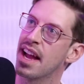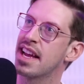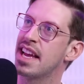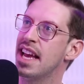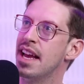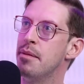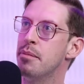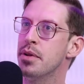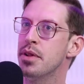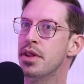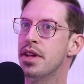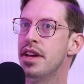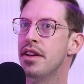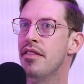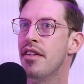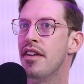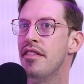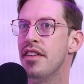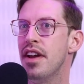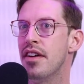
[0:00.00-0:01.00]
I can't
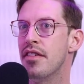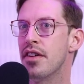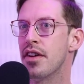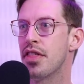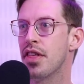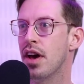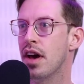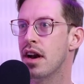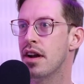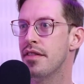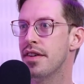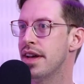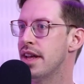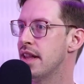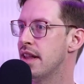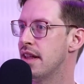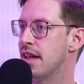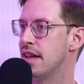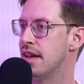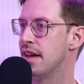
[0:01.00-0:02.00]
believe I've never thought of it.
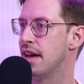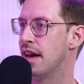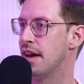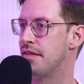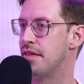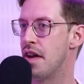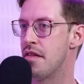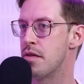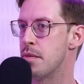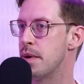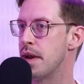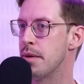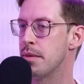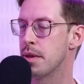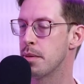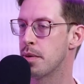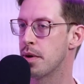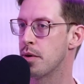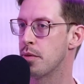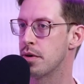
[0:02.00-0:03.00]
I've never been able
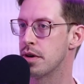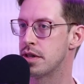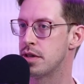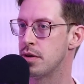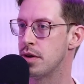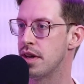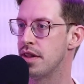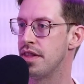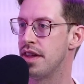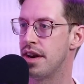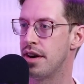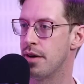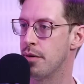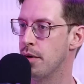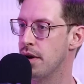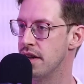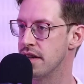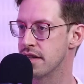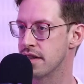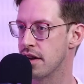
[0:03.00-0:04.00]
to put a word to it, and there it
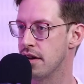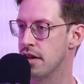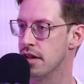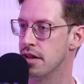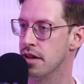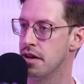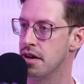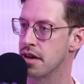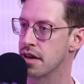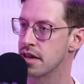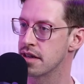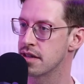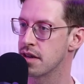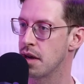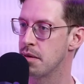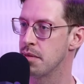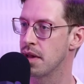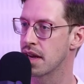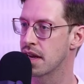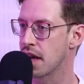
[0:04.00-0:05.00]
was all along. So
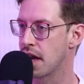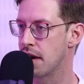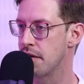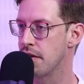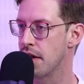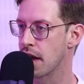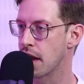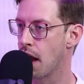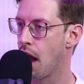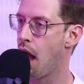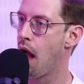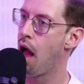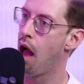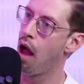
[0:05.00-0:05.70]
I'm like, kind of like,